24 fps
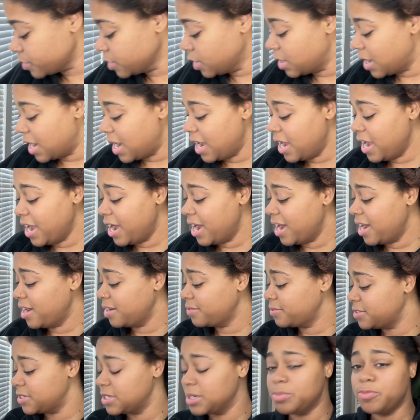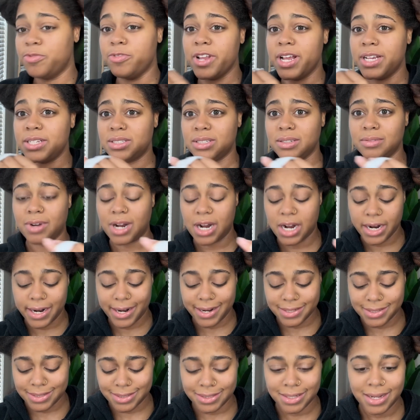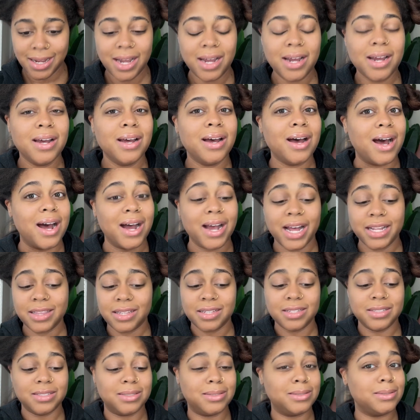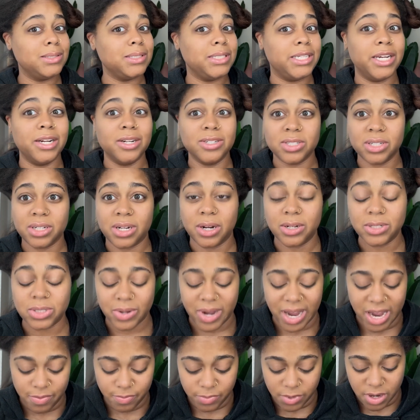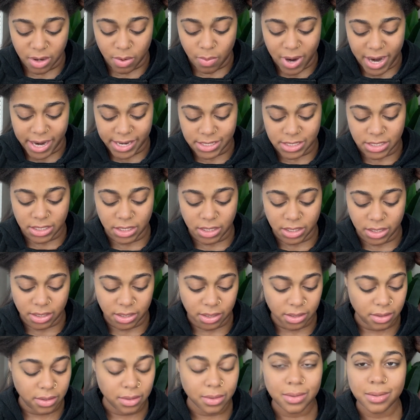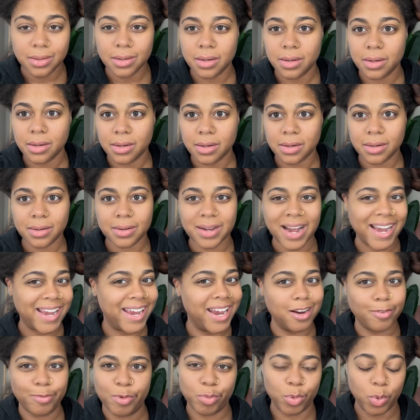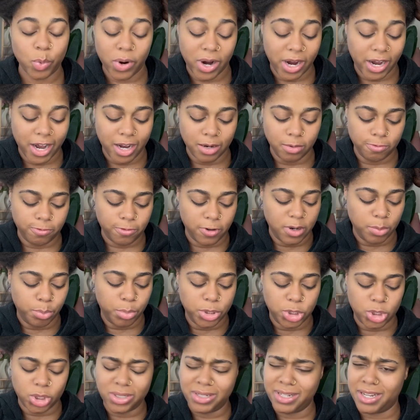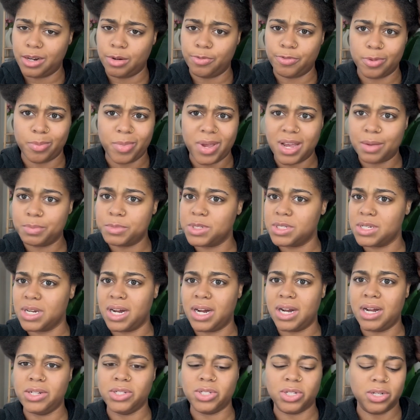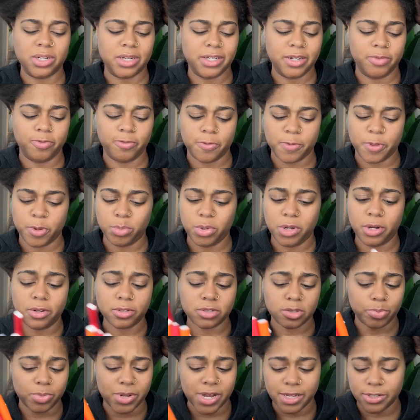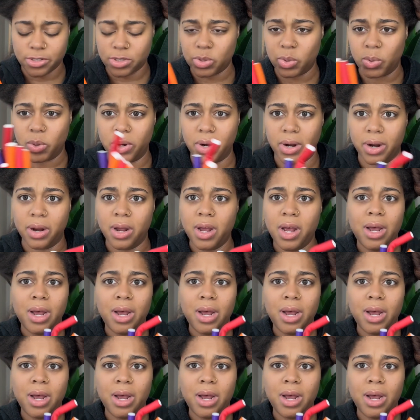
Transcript: I have some Flexi rods. I got these years ago, so I have no idea. I can't remember where I got them from, but you can get them from Amazon. You can get them from the beauty supply store.